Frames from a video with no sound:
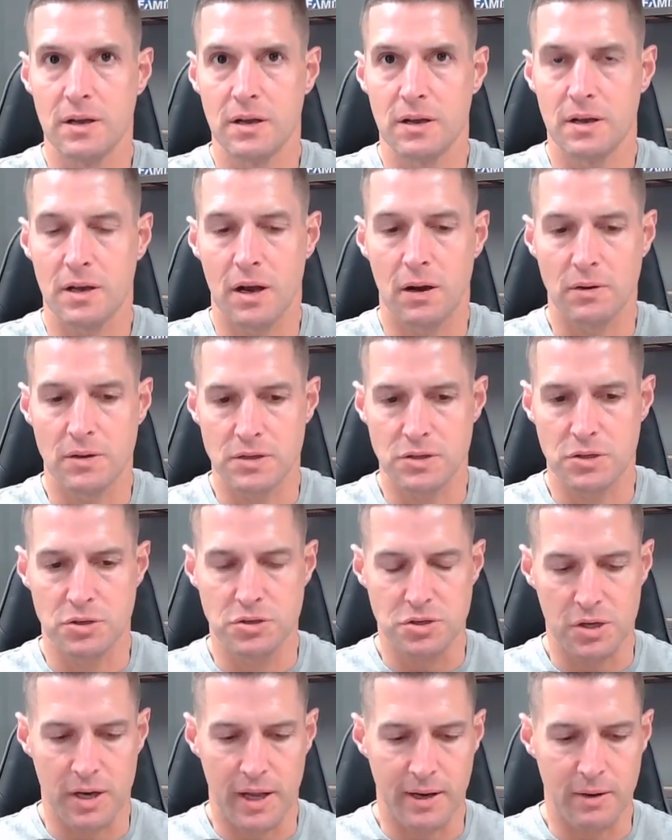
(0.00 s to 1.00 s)
It's
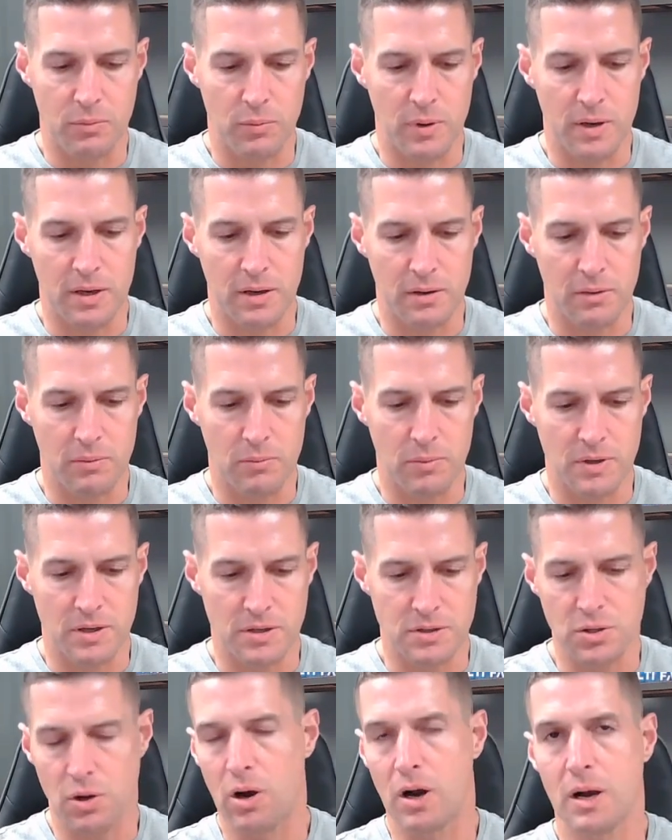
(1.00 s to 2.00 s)
usually like when you
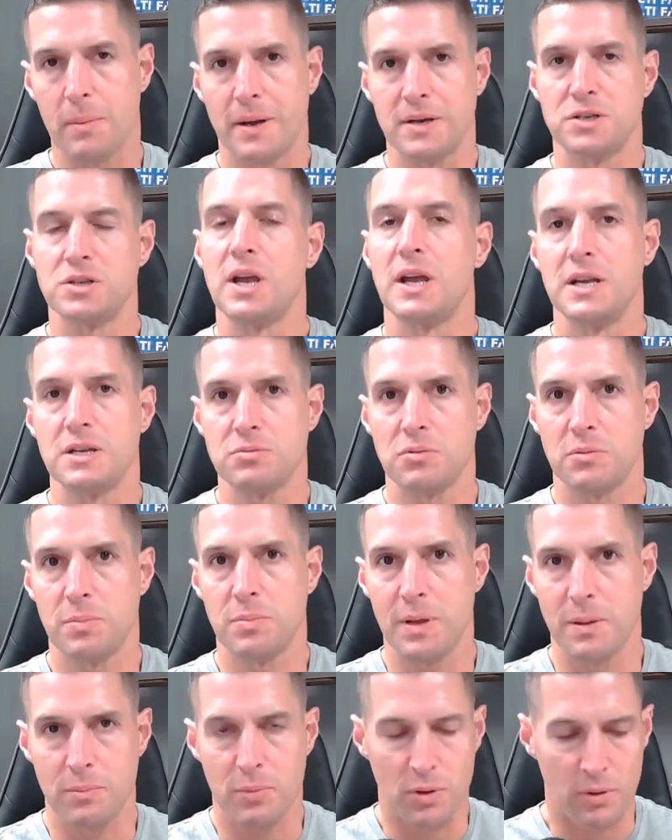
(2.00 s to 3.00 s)
talk about change with
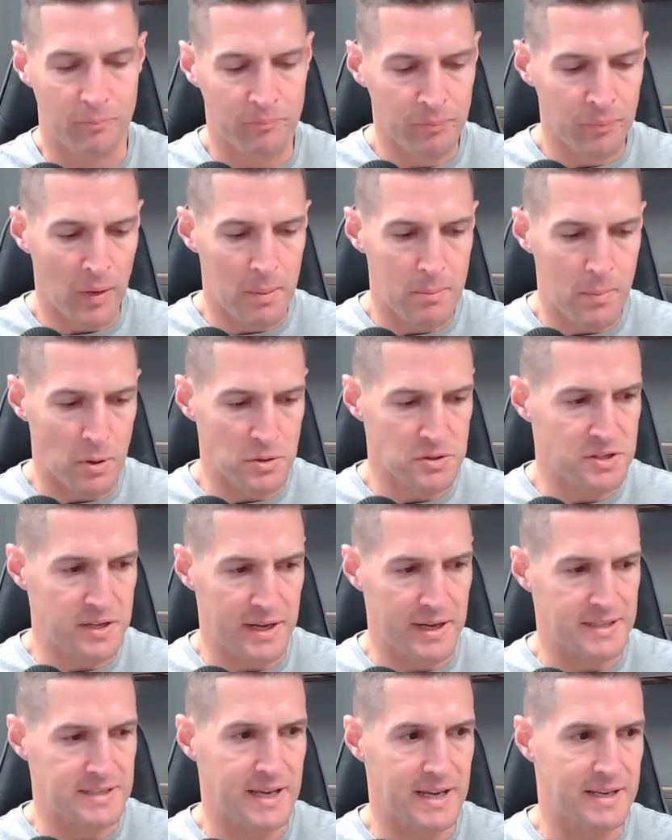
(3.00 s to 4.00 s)
people, most
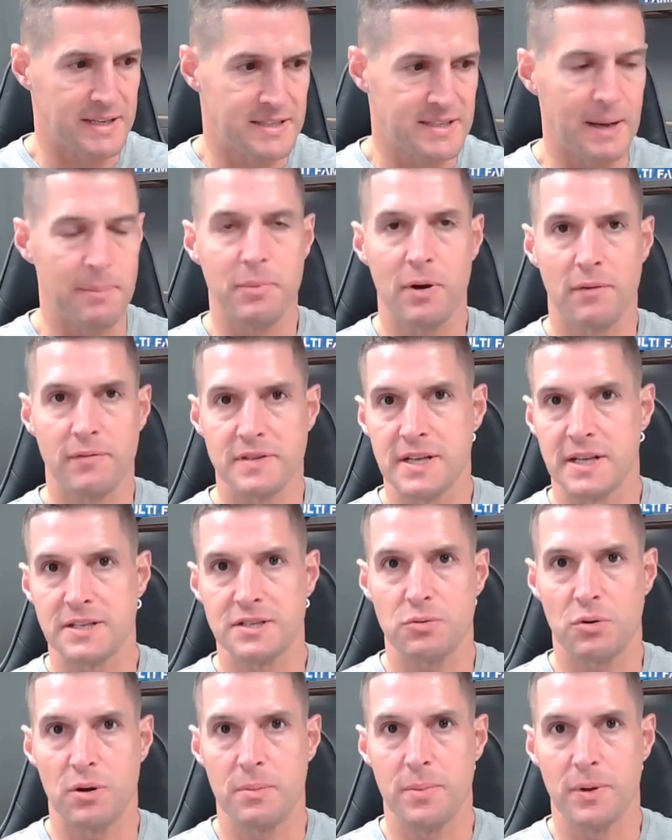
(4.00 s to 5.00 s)
think it's like stepping off a
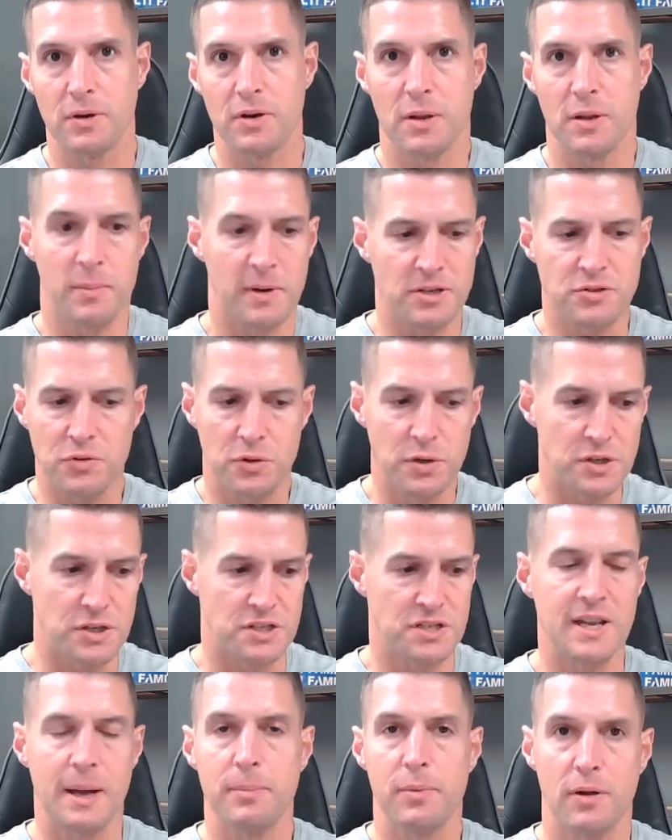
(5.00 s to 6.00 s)
10-story building, but it's really just
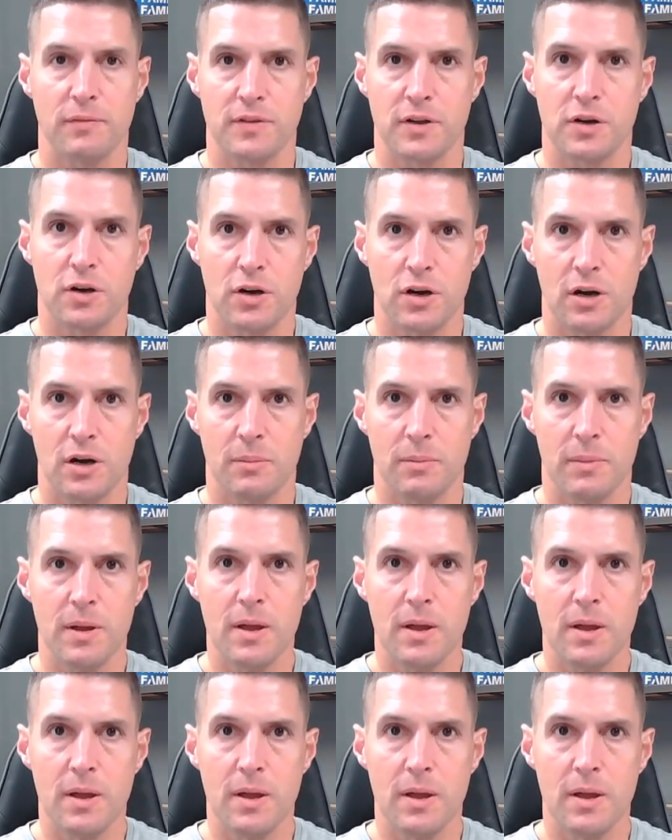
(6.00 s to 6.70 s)
stepping off the curb.